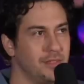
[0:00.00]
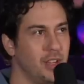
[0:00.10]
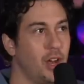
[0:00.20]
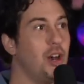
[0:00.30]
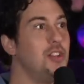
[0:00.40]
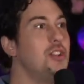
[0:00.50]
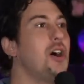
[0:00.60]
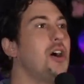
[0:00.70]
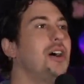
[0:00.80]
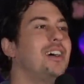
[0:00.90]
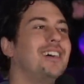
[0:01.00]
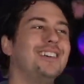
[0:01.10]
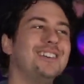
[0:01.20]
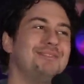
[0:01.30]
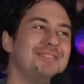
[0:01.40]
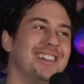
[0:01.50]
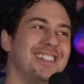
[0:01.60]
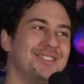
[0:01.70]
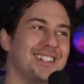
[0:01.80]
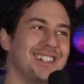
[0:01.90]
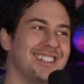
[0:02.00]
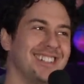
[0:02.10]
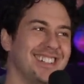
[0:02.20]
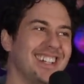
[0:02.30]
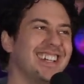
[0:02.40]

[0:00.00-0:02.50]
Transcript: Oh uh, no, oh motherfucker!